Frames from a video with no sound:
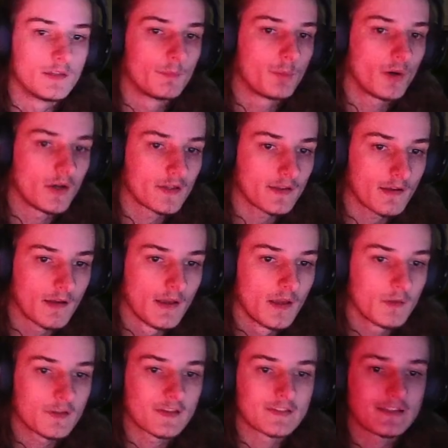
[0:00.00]
the border,
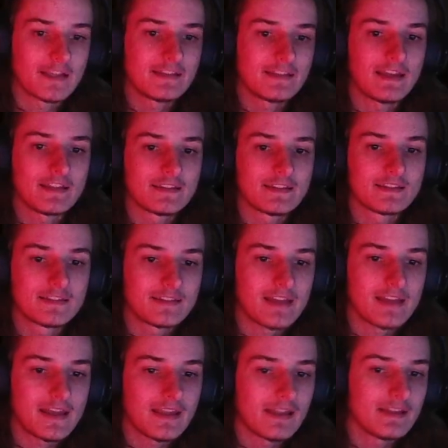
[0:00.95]
because at the end of the
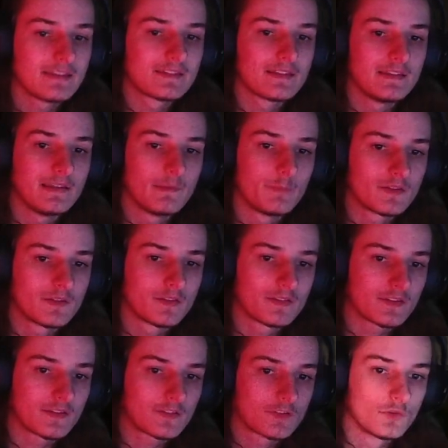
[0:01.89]
day it's a
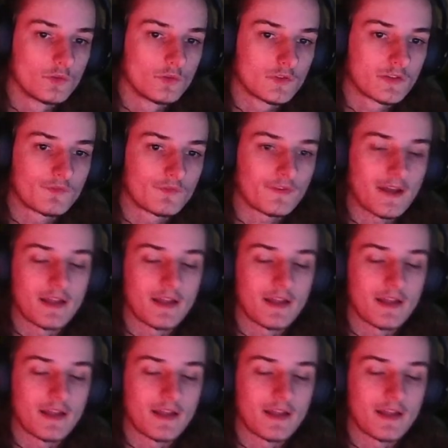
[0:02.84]
limited exclusive,